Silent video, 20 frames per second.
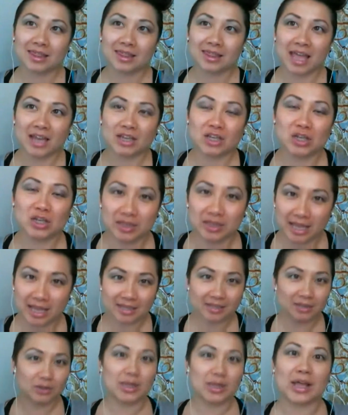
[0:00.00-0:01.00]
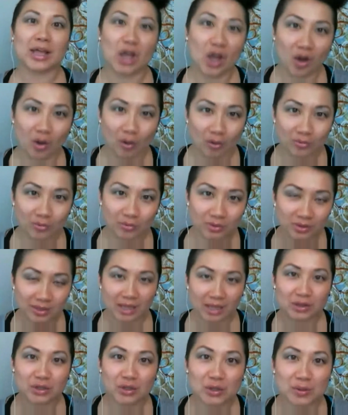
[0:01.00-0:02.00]
then you let go, you
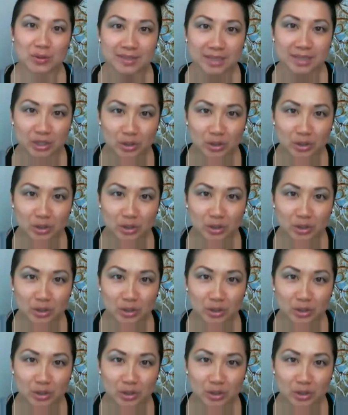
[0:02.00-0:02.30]
let loose,